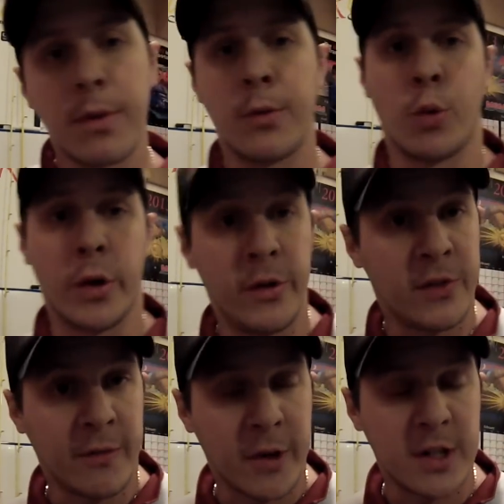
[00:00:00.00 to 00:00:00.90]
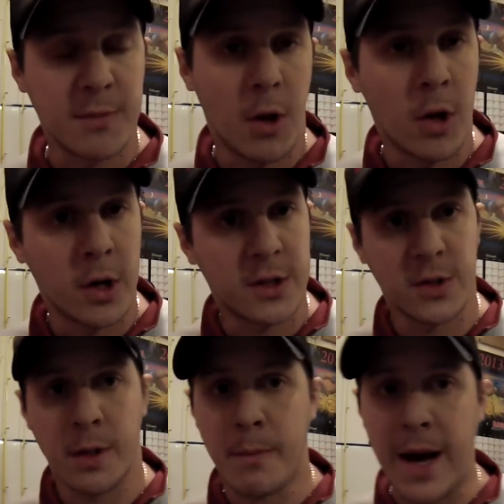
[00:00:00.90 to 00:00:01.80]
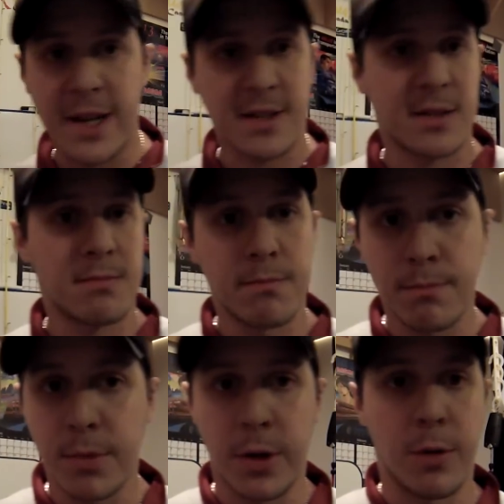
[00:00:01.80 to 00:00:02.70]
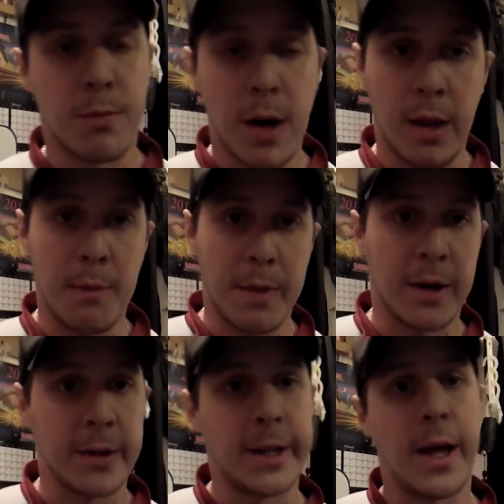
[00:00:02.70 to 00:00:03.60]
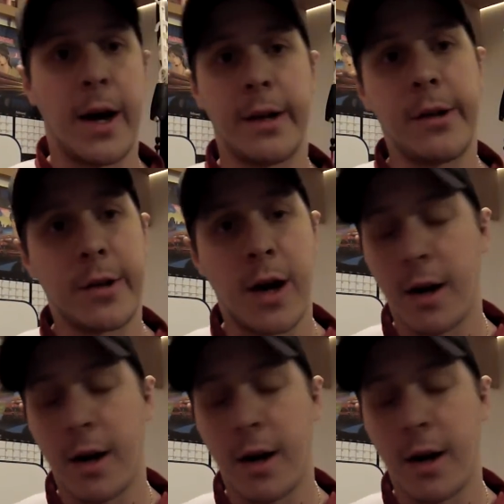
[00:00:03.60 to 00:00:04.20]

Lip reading: we're using very small hooks, so the bass, probably bit on the line, you're not